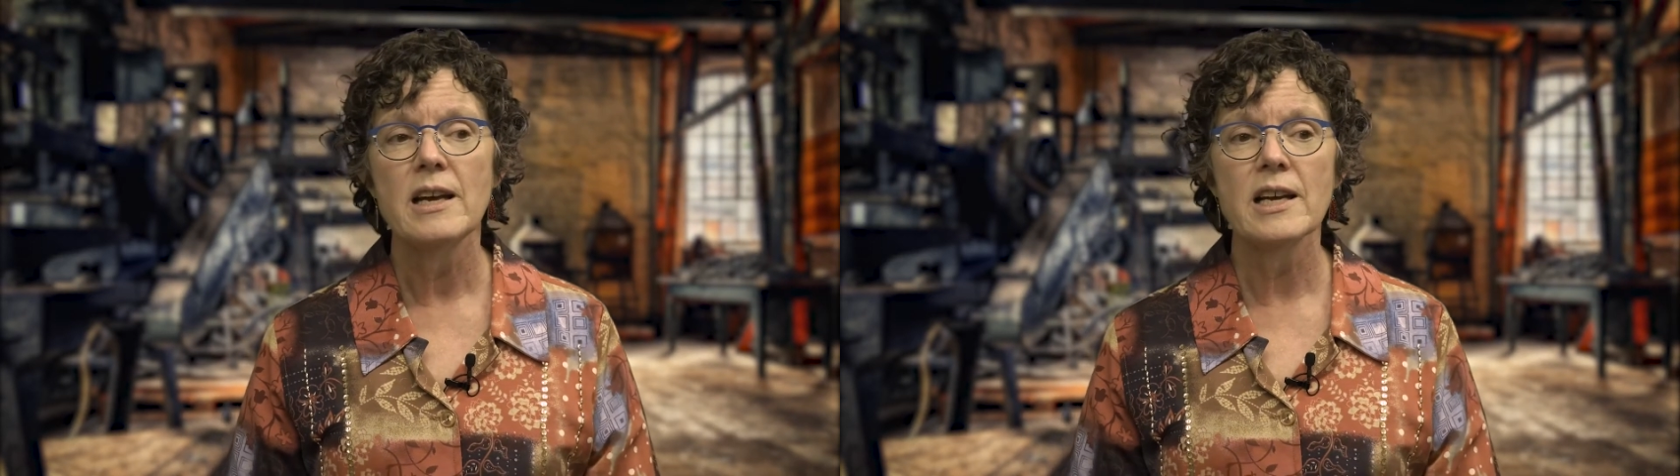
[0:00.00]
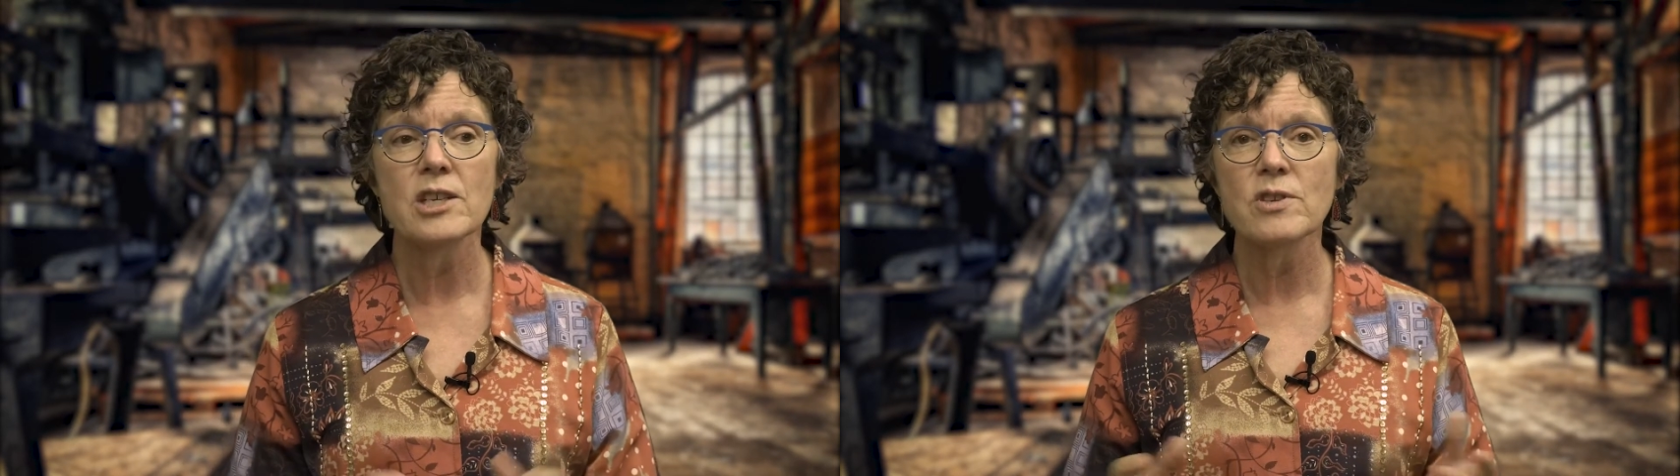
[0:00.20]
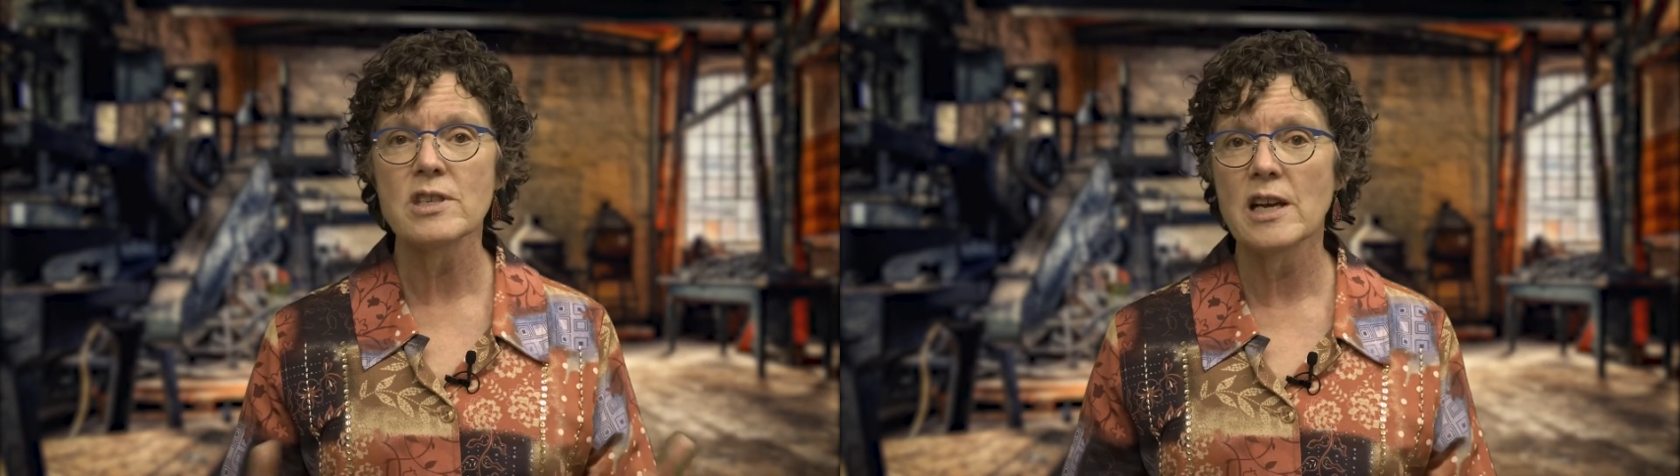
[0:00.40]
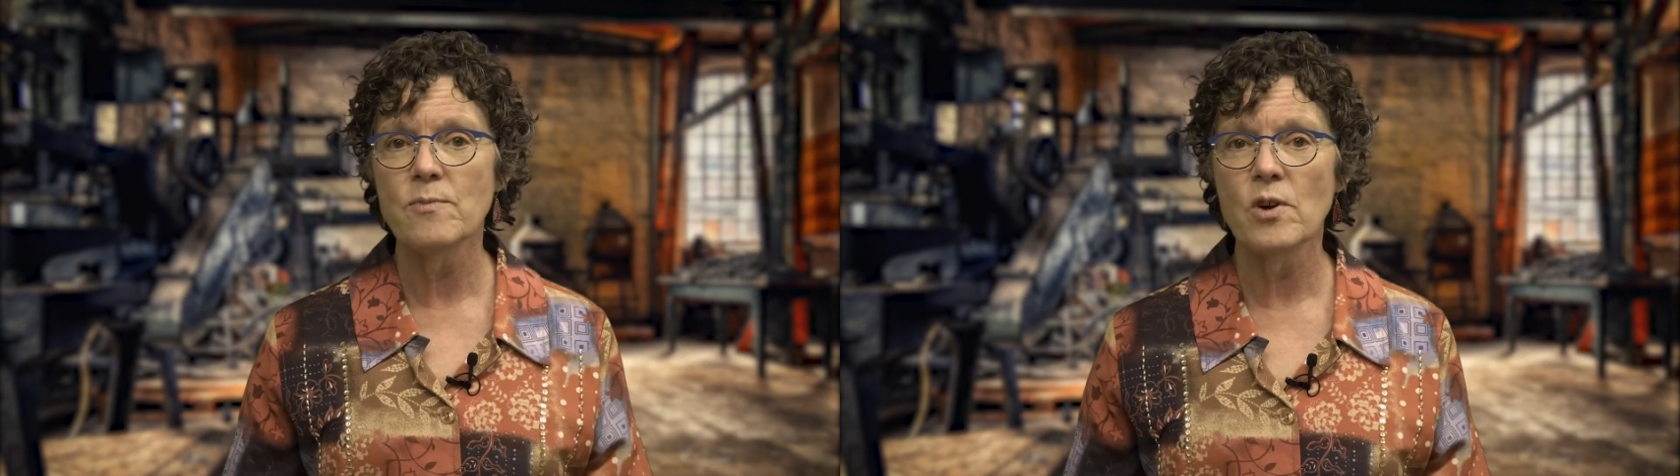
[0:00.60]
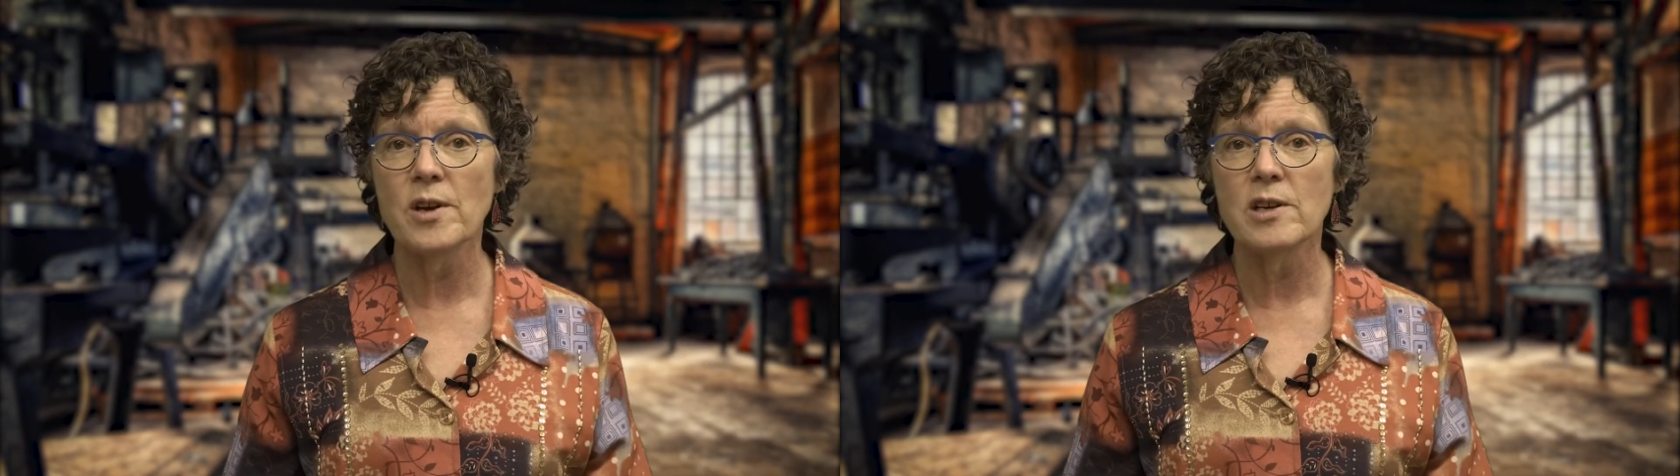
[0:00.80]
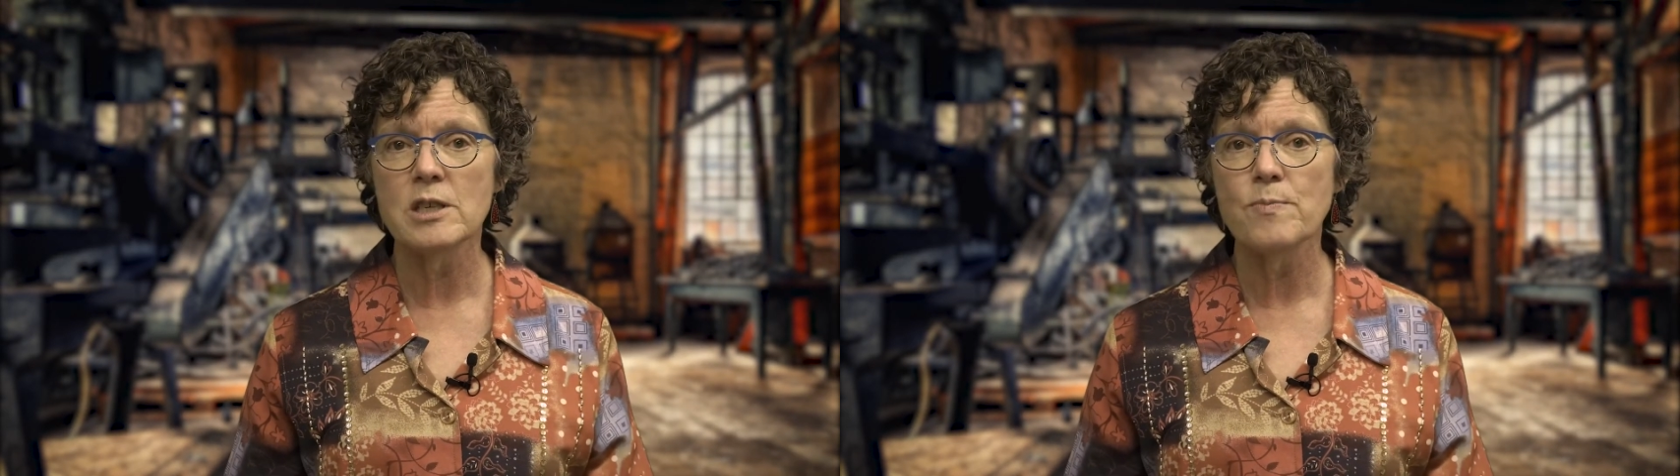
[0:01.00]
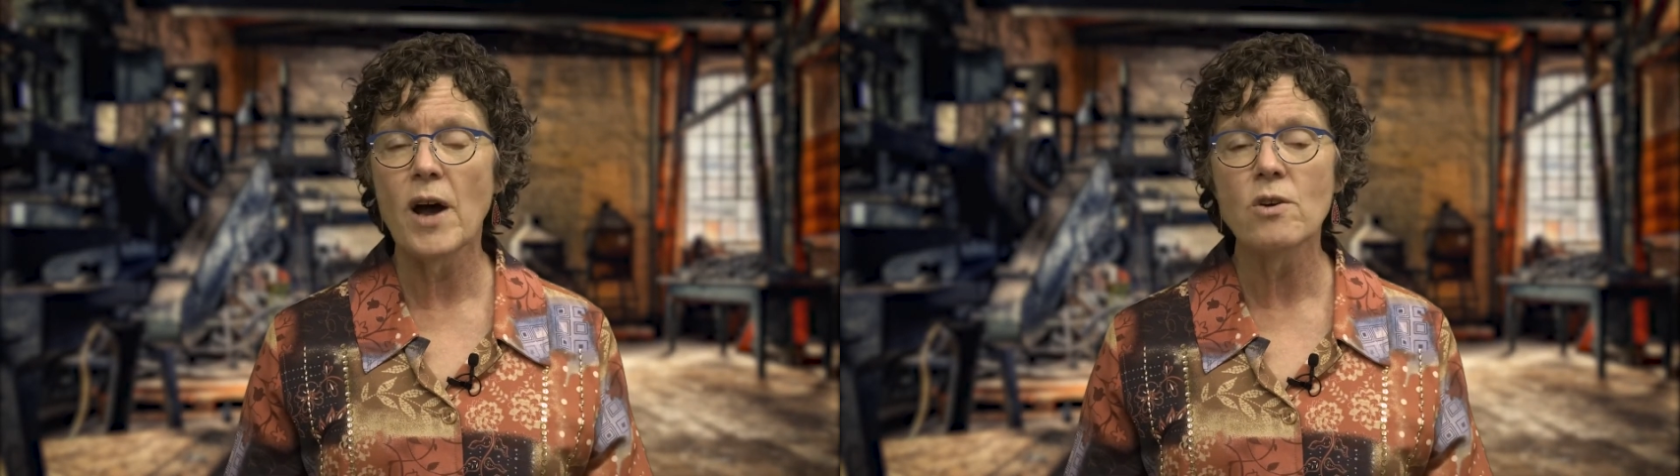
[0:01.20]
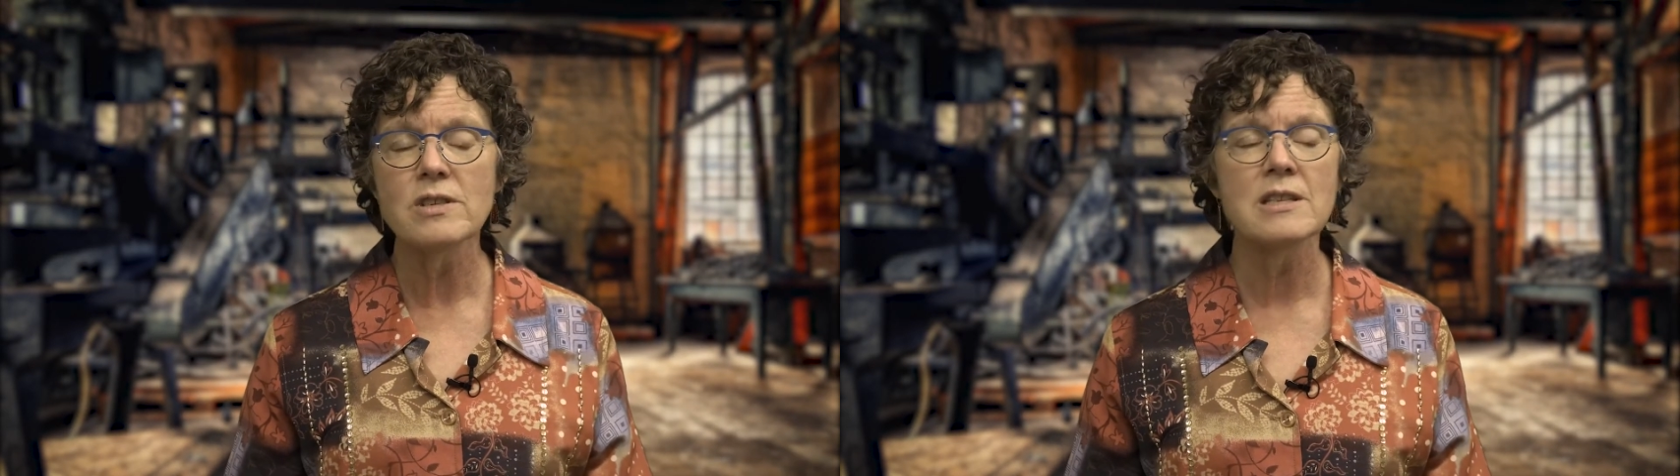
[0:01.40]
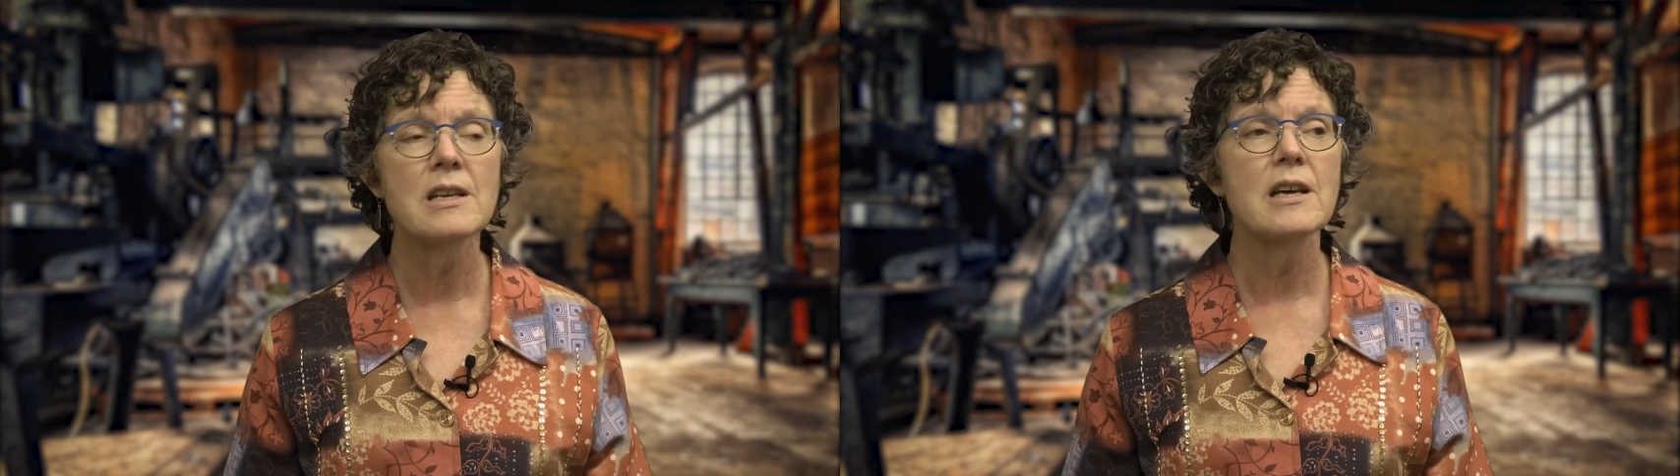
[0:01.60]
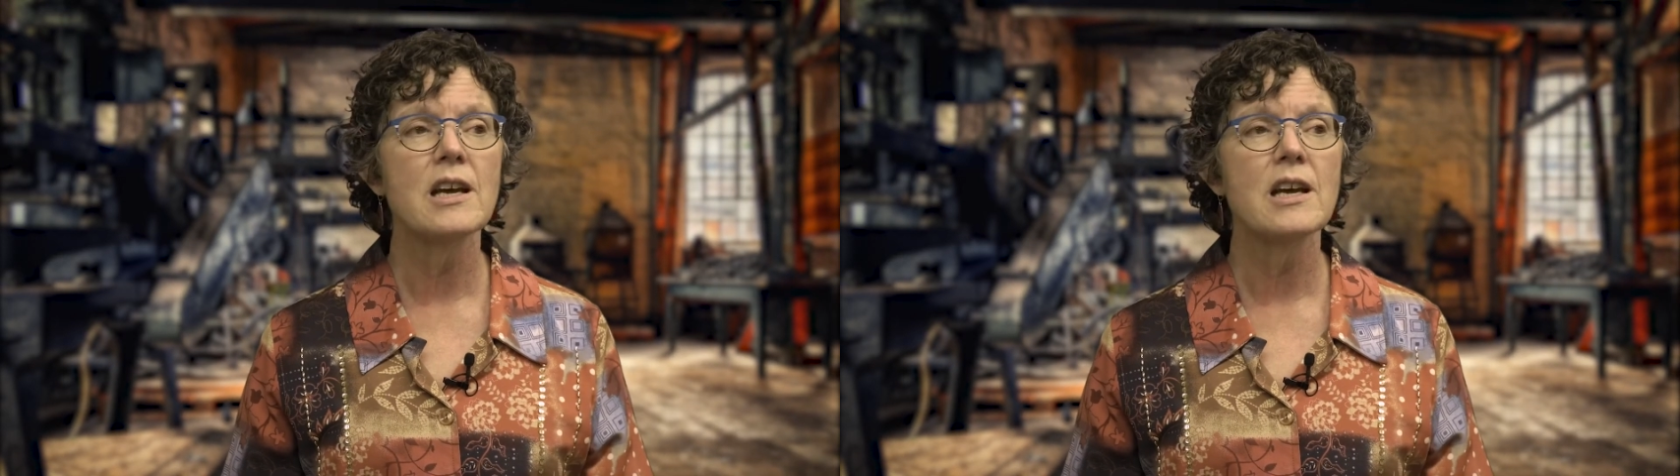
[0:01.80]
extra time with our spouse,